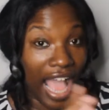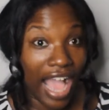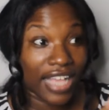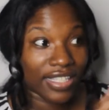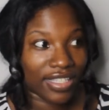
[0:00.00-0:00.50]
that
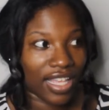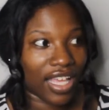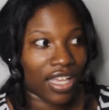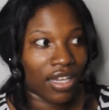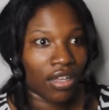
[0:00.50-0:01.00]
I
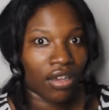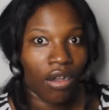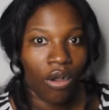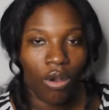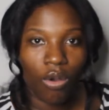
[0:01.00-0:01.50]
said,
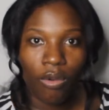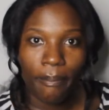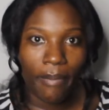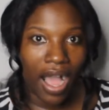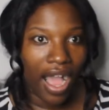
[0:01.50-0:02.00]
oh
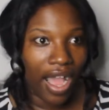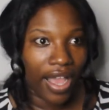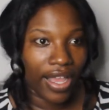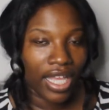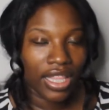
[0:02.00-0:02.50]
my,